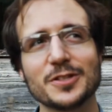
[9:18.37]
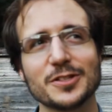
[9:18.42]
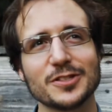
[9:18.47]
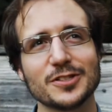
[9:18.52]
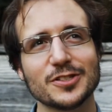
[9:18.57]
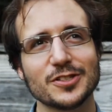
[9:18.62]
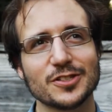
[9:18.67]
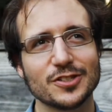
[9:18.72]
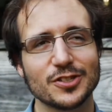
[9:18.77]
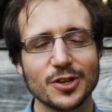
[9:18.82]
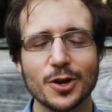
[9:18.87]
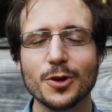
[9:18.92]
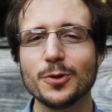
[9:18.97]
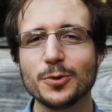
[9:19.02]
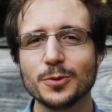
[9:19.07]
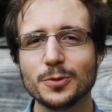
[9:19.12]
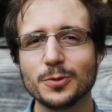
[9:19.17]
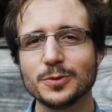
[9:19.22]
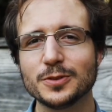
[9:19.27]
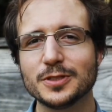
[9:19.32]

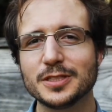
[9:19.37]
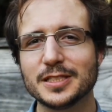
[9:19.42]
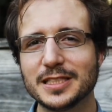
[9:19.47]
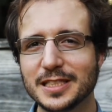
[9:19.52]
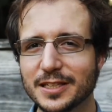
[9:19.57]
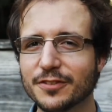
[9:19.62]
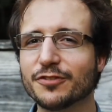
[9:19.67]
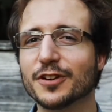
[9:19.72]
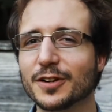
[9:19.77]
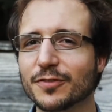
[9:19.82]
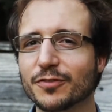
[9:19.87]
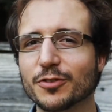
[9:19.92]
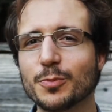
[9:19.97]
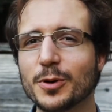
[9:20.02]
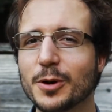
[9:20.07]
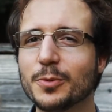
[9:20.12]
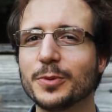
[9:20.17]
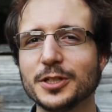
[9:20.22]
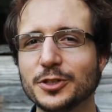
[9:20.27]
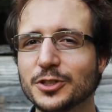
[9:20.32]
so different from
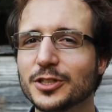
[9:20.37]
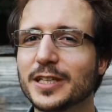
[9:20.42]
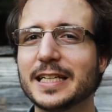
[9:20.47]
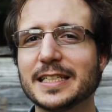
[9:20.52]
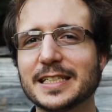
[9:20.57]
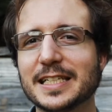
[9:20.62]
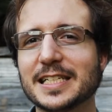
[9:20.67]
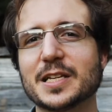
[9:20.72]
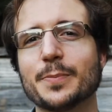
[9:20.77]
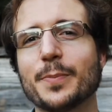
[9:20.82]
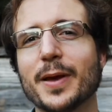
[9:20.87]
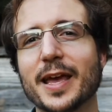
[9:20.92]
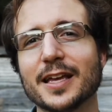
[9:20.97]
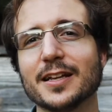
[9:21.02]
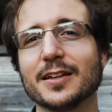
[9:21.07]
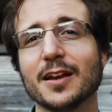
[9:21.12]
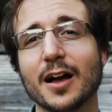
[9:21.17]
what we usually anticipate,